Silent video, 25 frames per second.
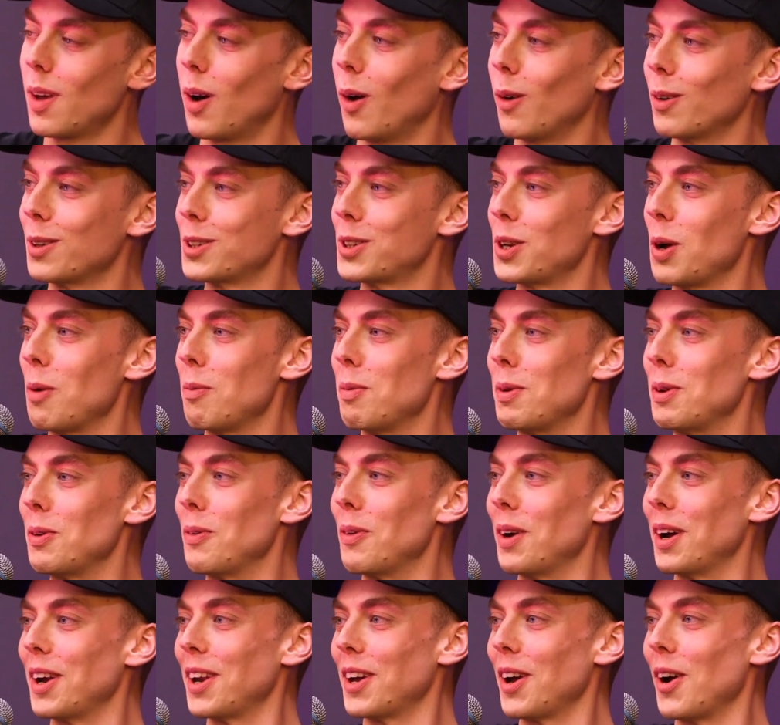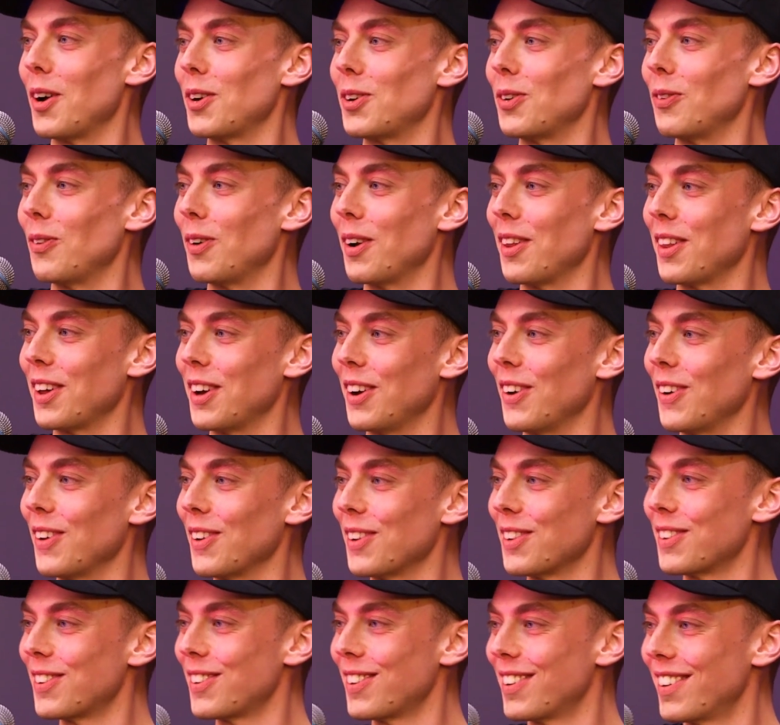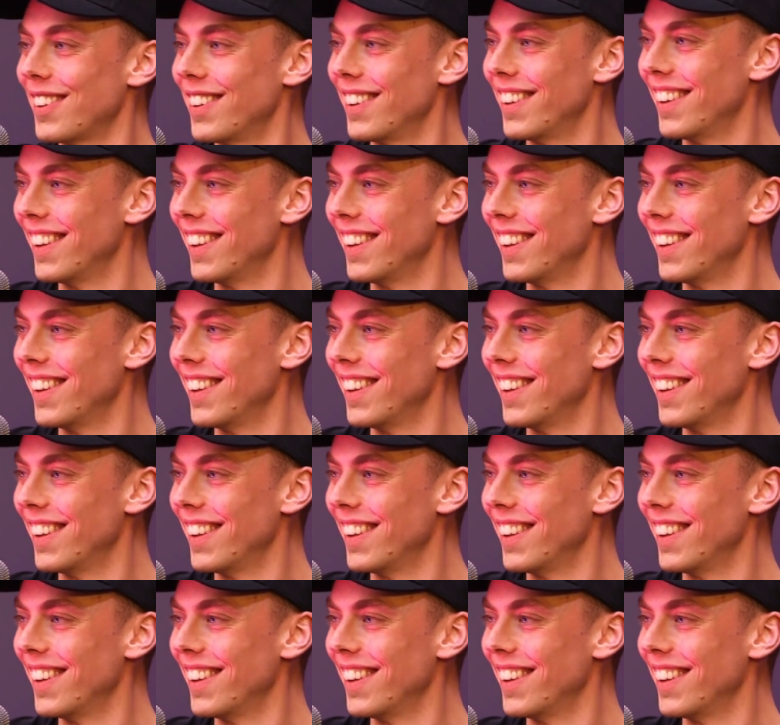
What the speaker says: I was hoping you were going to go to one of the girls.